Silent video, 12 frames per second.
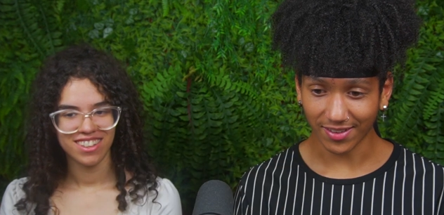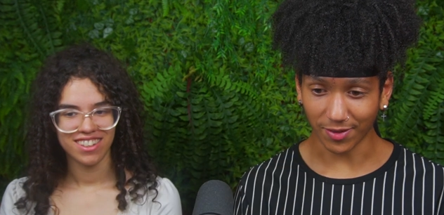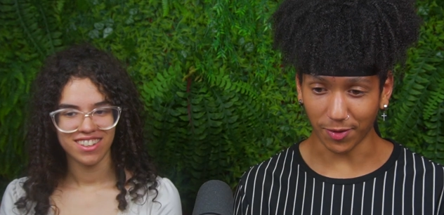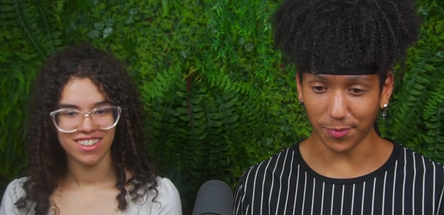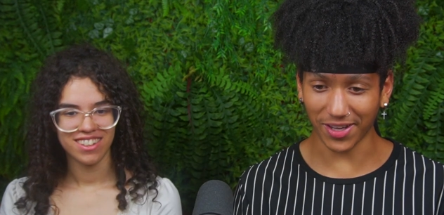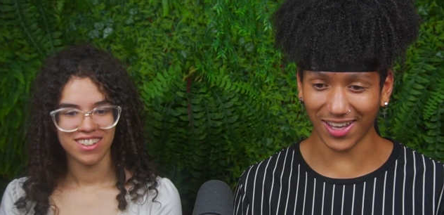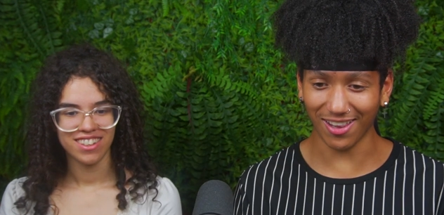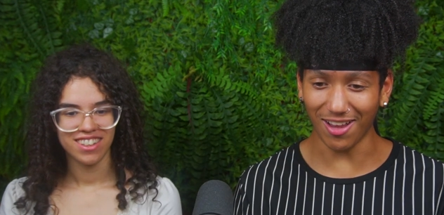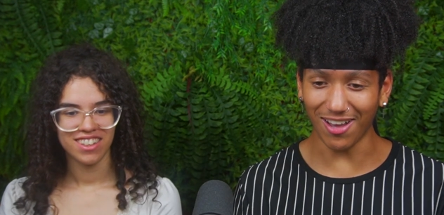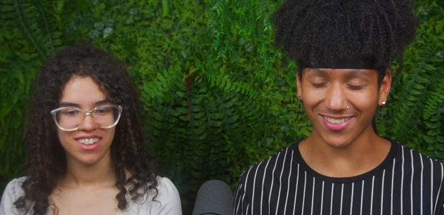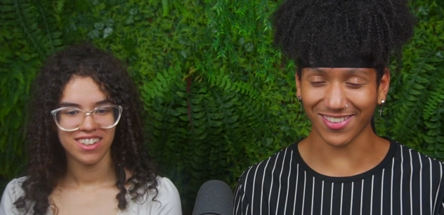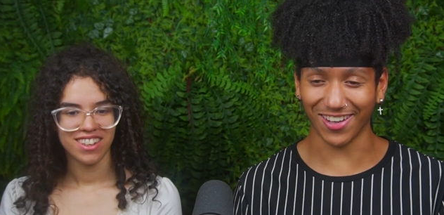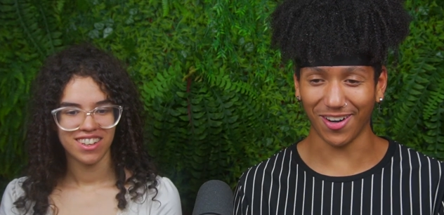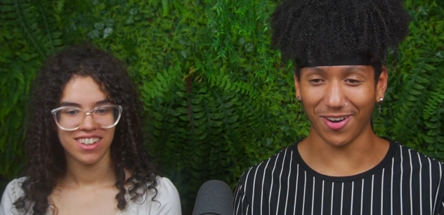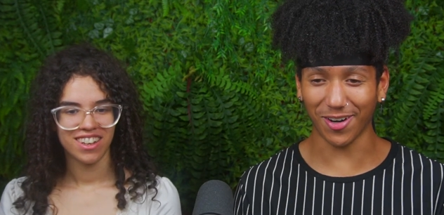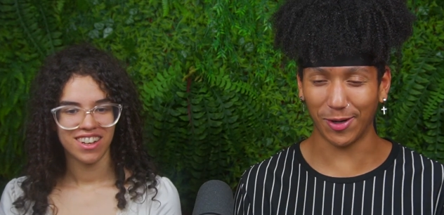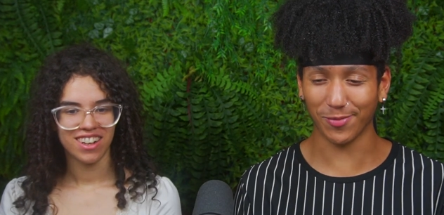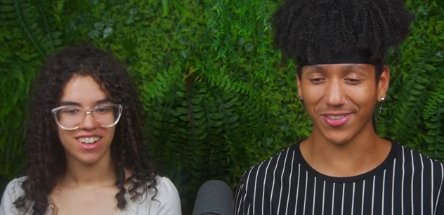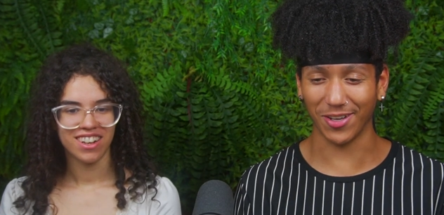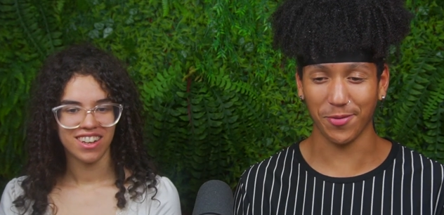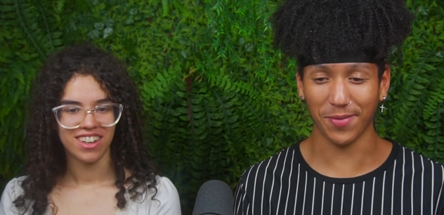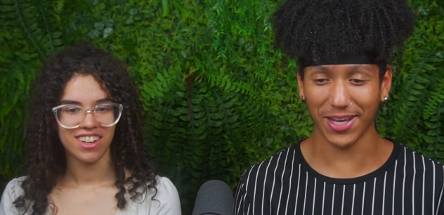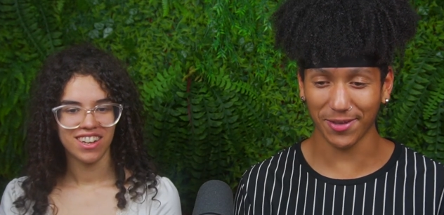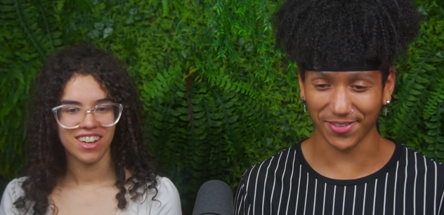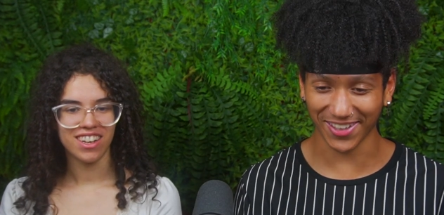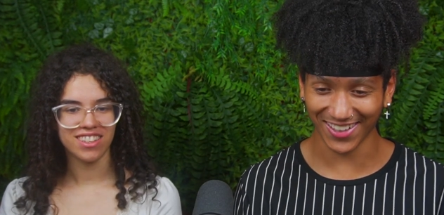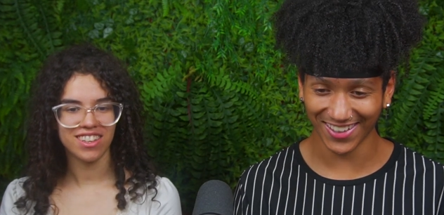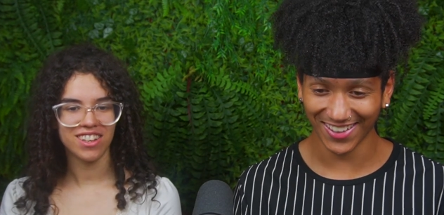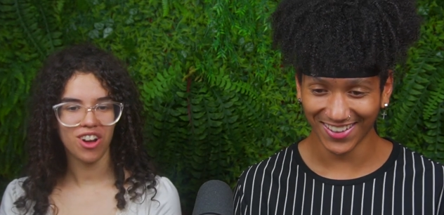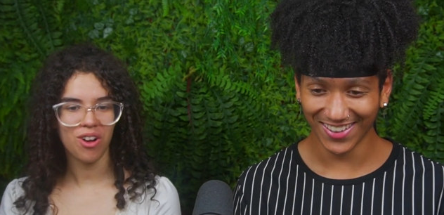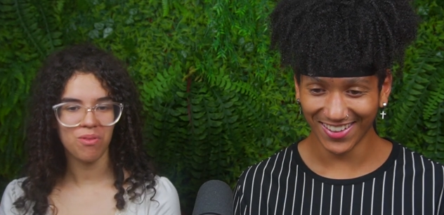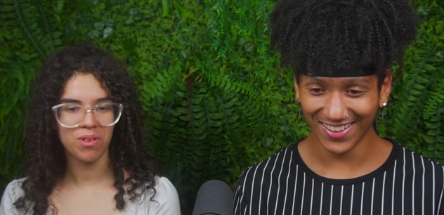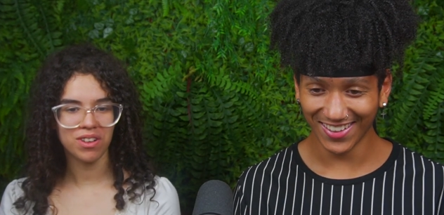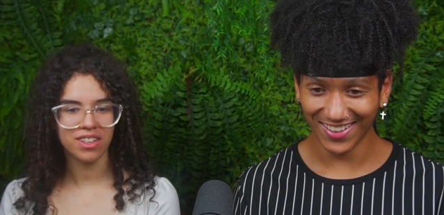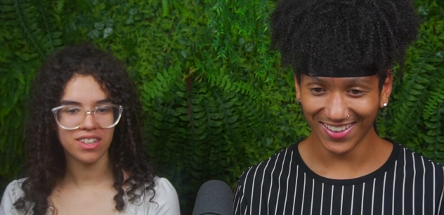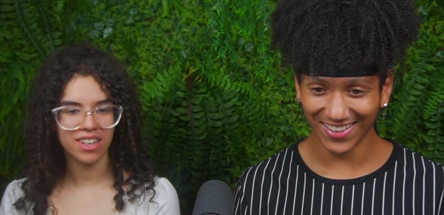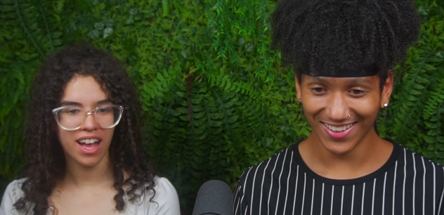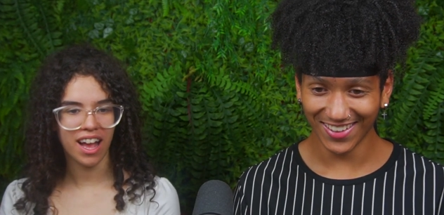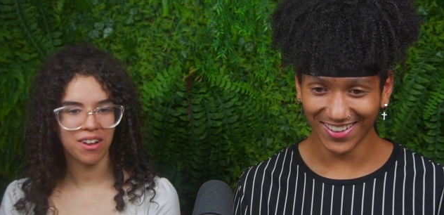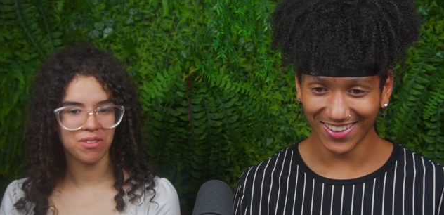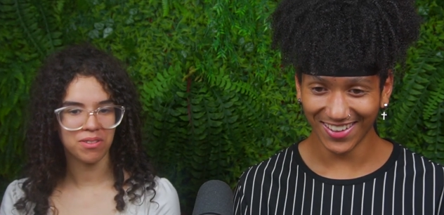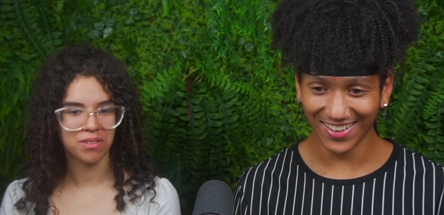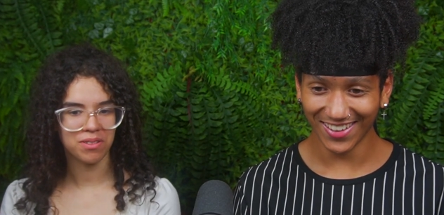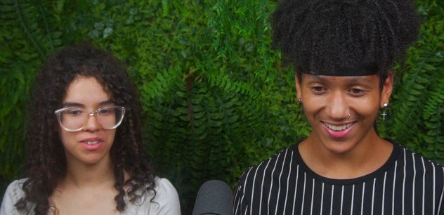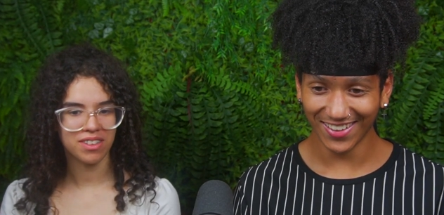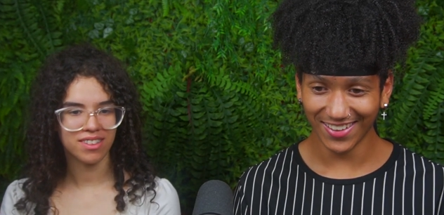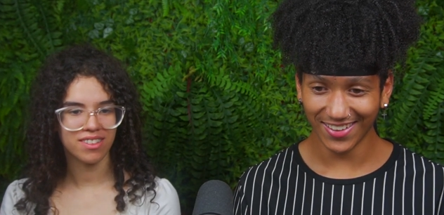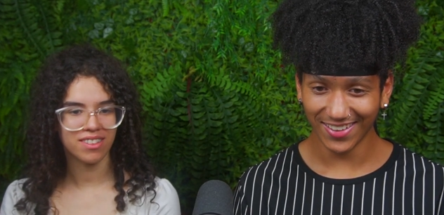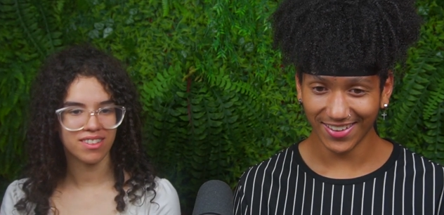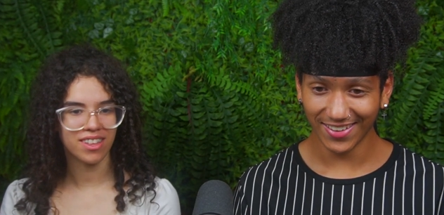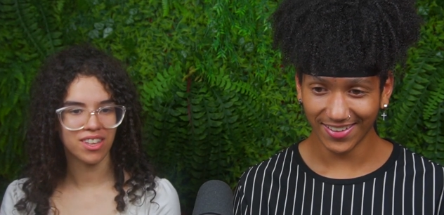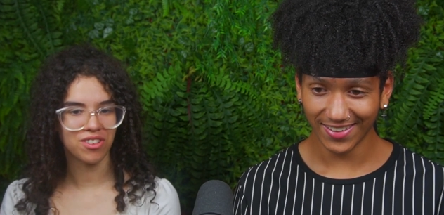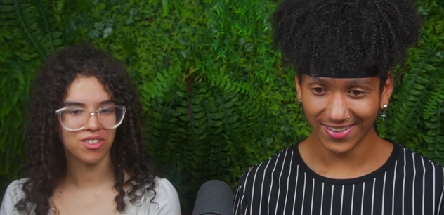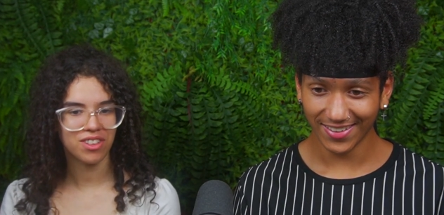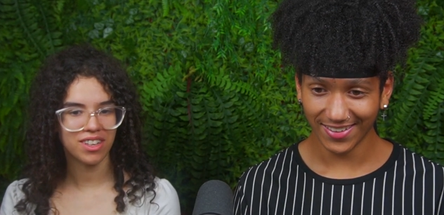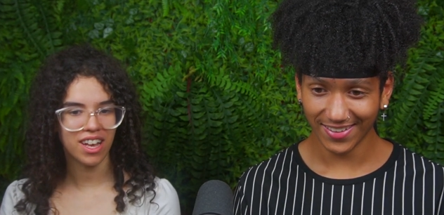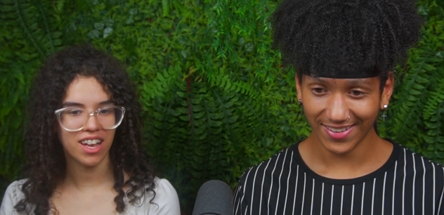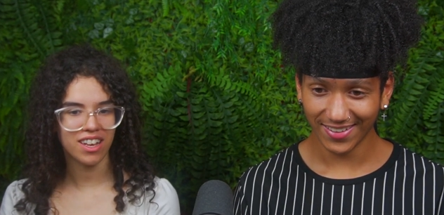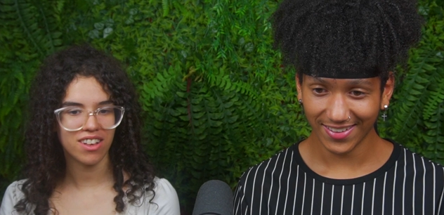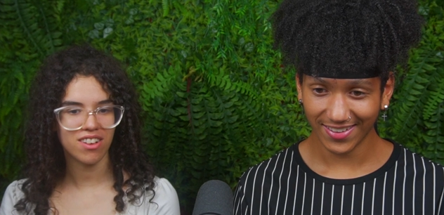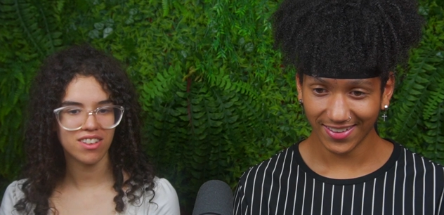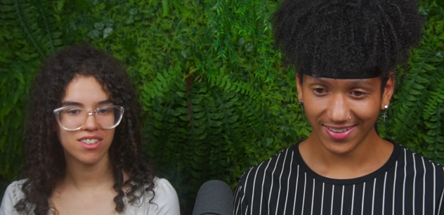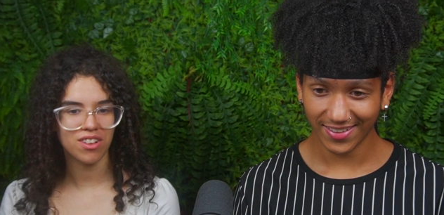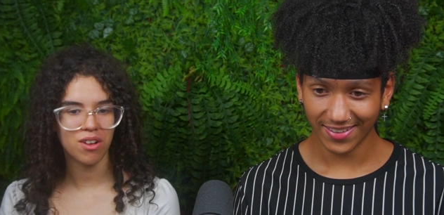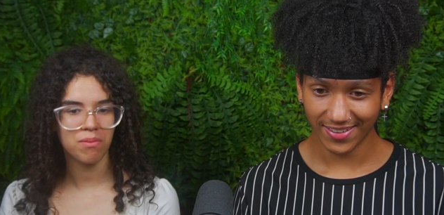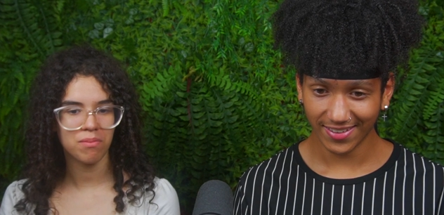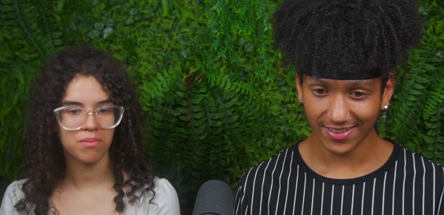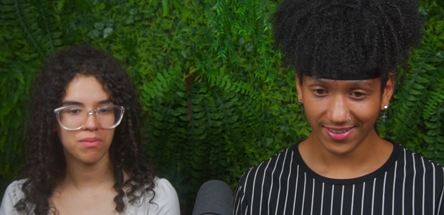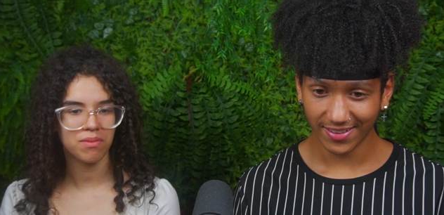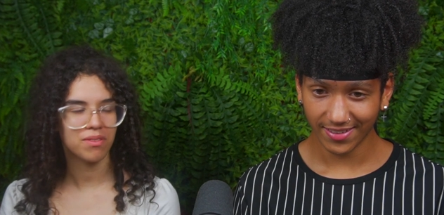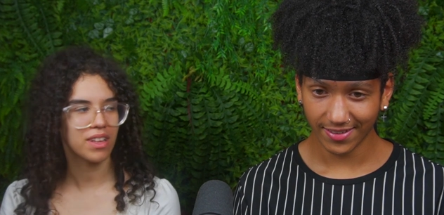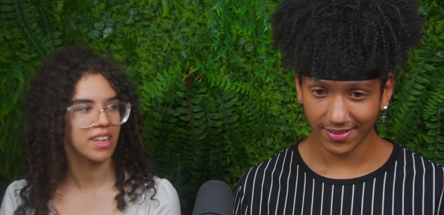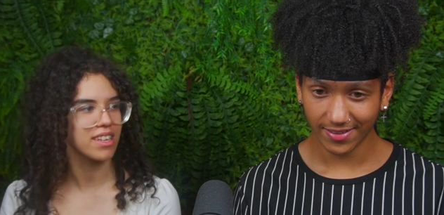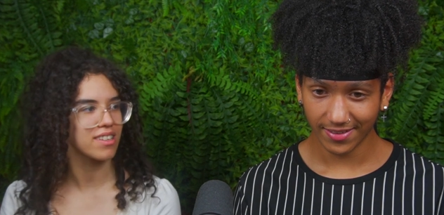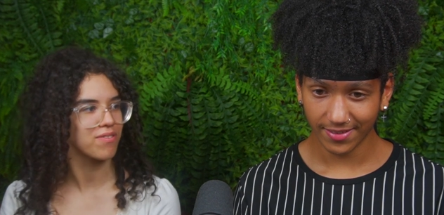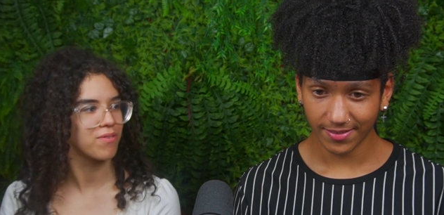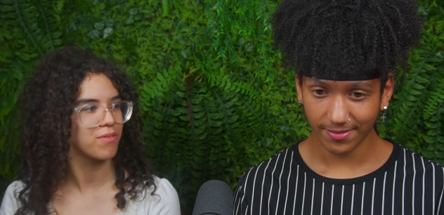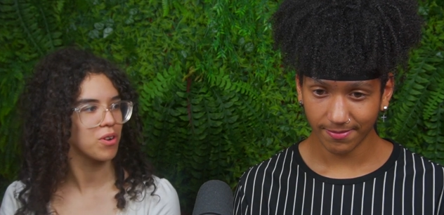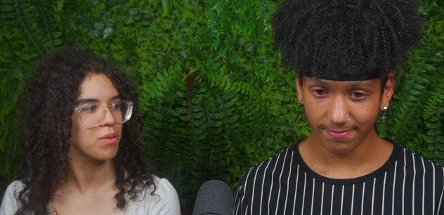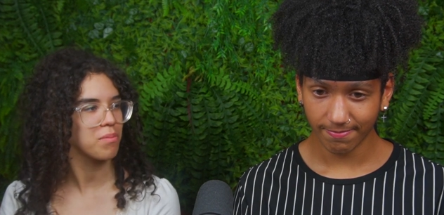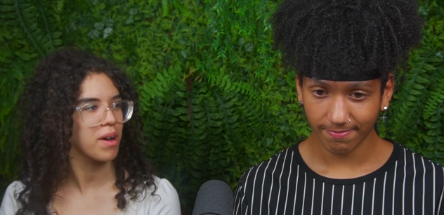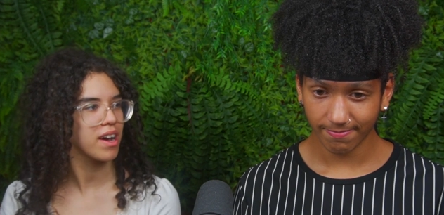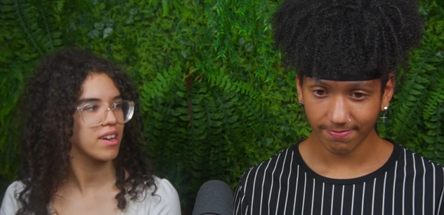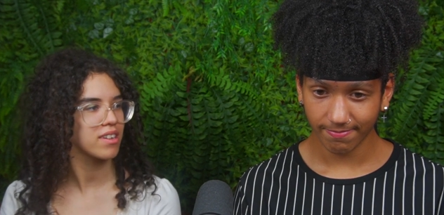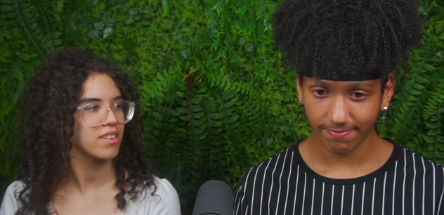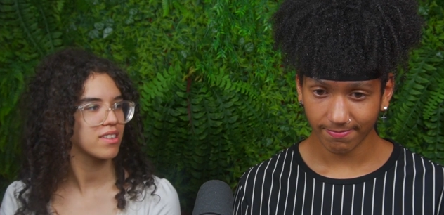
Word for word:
Speaker 1: Well, I mean, he lost an arm, so
Speaker 2: maybe. Has he not wondered how the other guy got his arm, like his foot back?